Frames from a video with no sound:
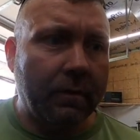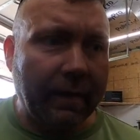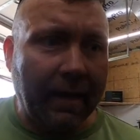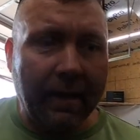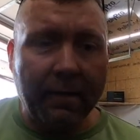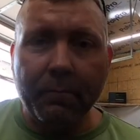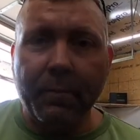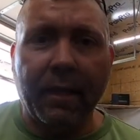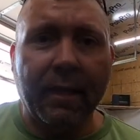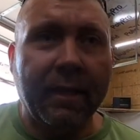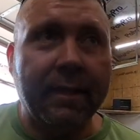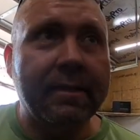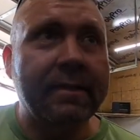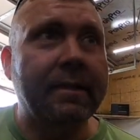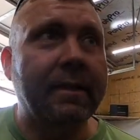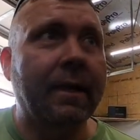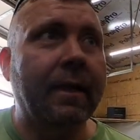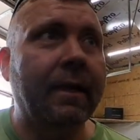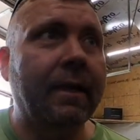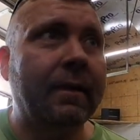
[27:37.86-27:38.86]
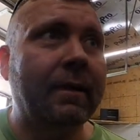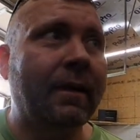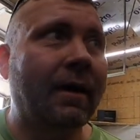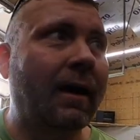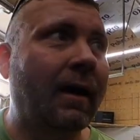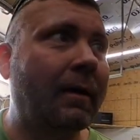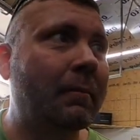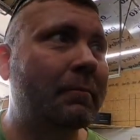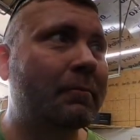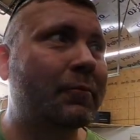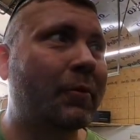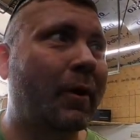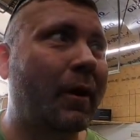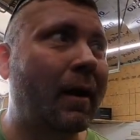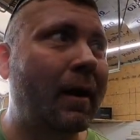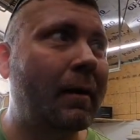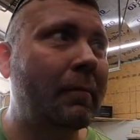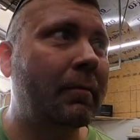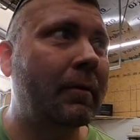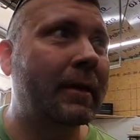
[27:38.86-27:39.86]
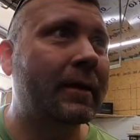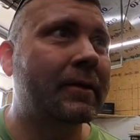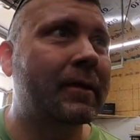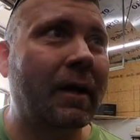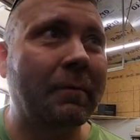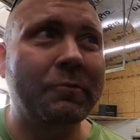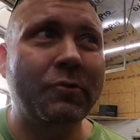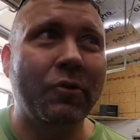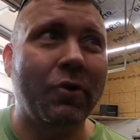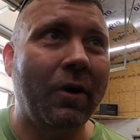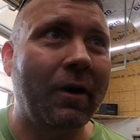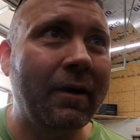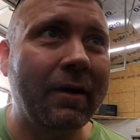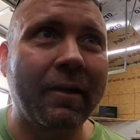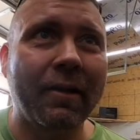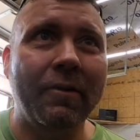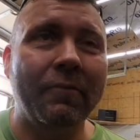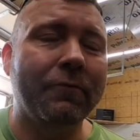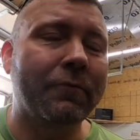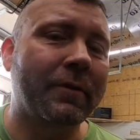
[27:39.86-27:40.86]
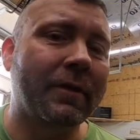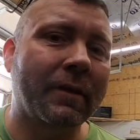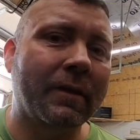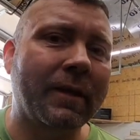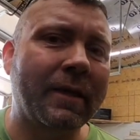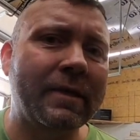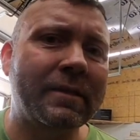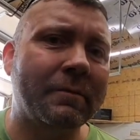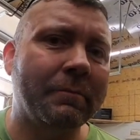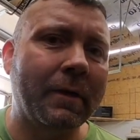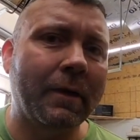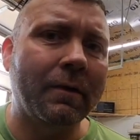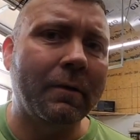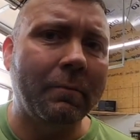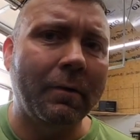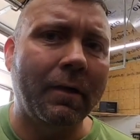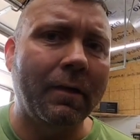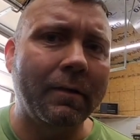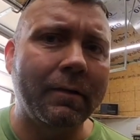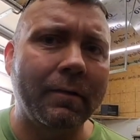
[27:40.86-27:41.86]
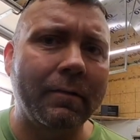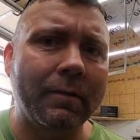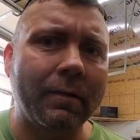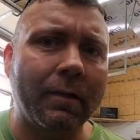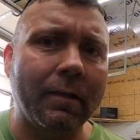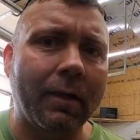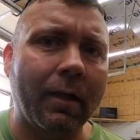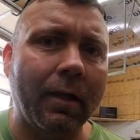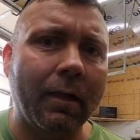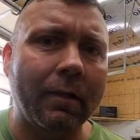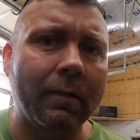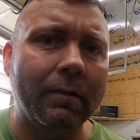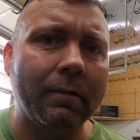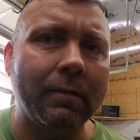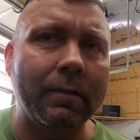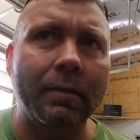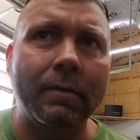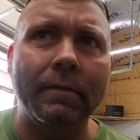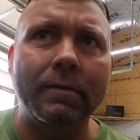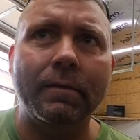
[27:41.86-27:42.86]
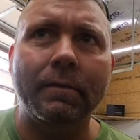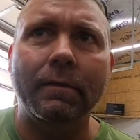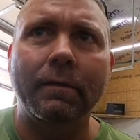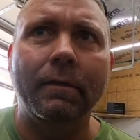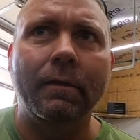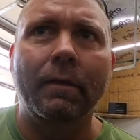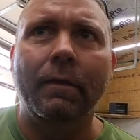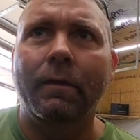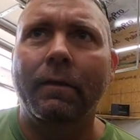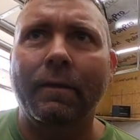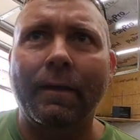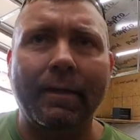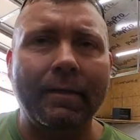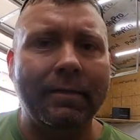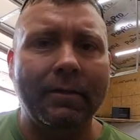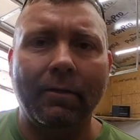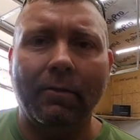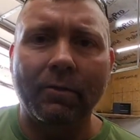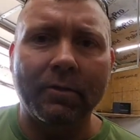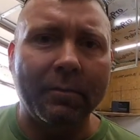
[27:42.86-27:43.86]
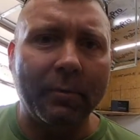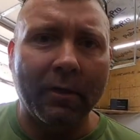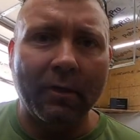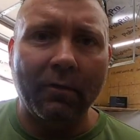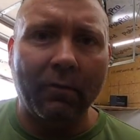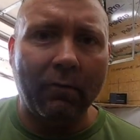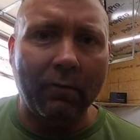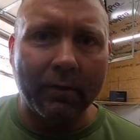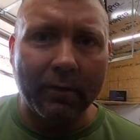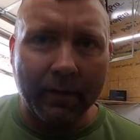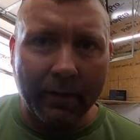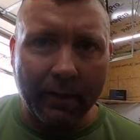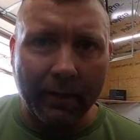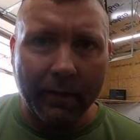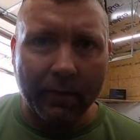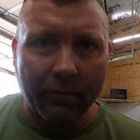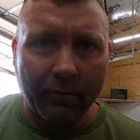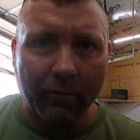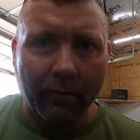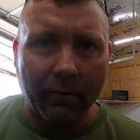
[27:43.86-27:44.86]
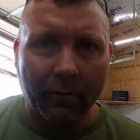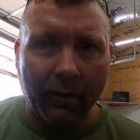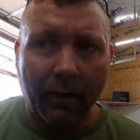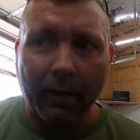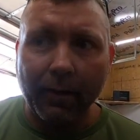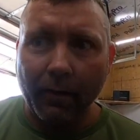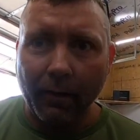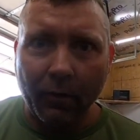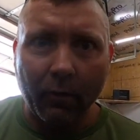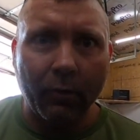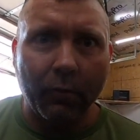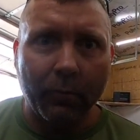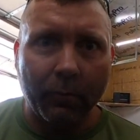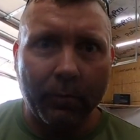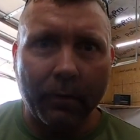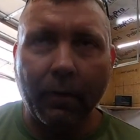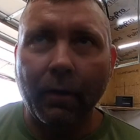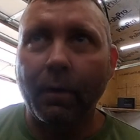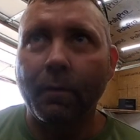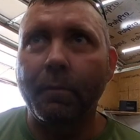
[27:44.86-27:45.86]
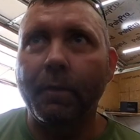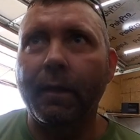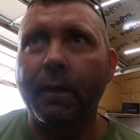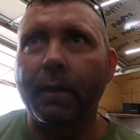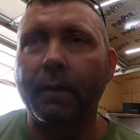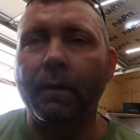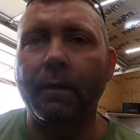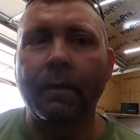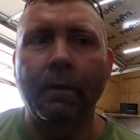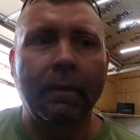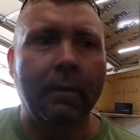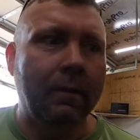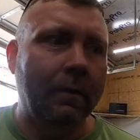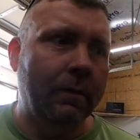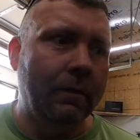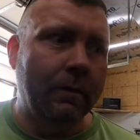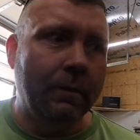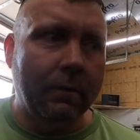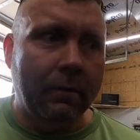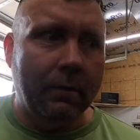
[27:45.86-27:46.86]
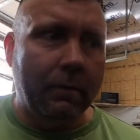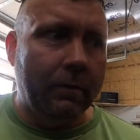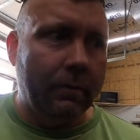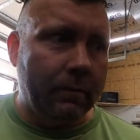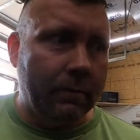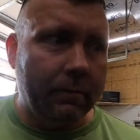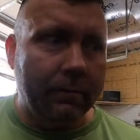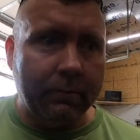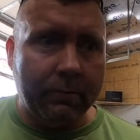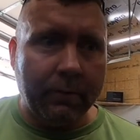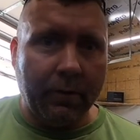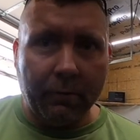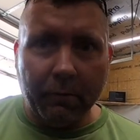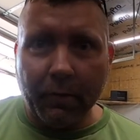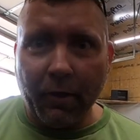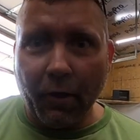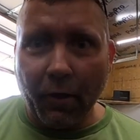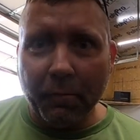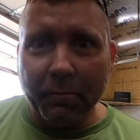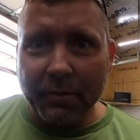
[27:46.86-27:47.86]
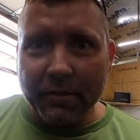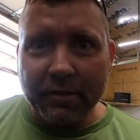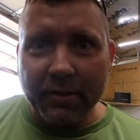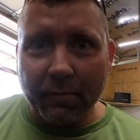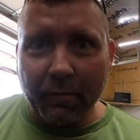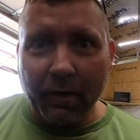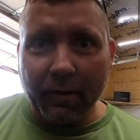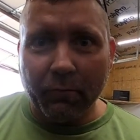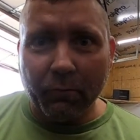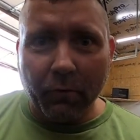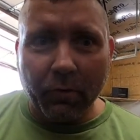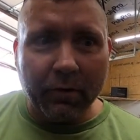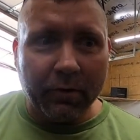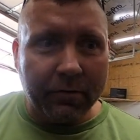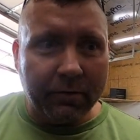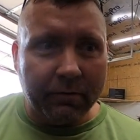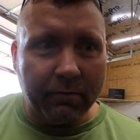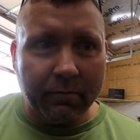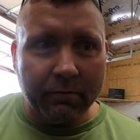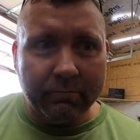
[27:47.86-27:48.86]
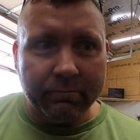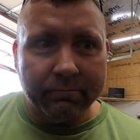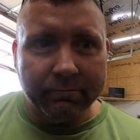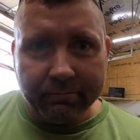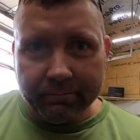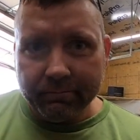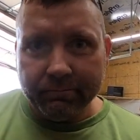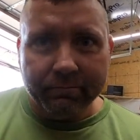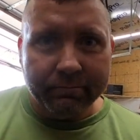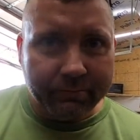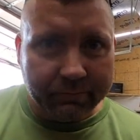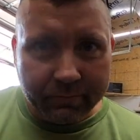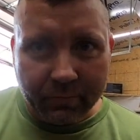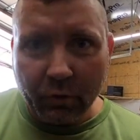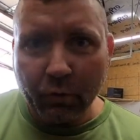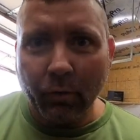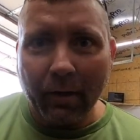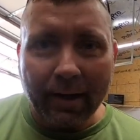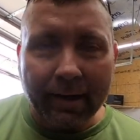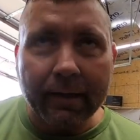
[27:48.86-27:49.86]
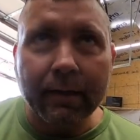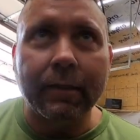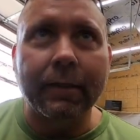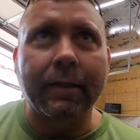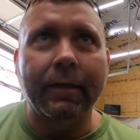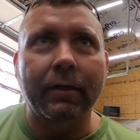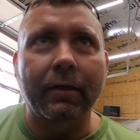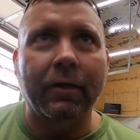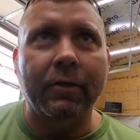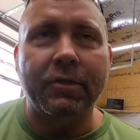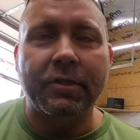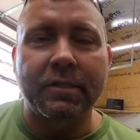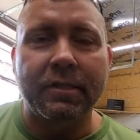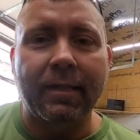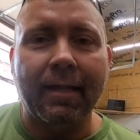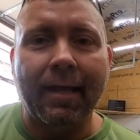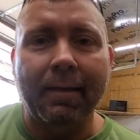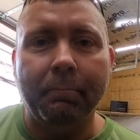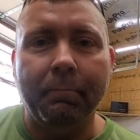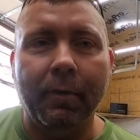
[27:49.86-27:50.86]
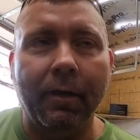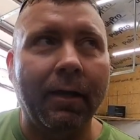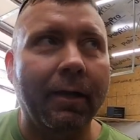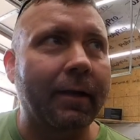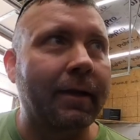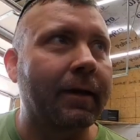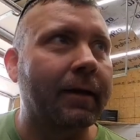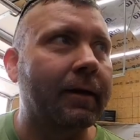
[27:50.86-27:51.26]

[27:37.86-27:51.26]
That being said, I'm trying to go for the least amount of Bondo that I can in this. That's the ultimate goal in any car, I hope. I mean, you would hope that somebody would want to do it correctly and not just slap mud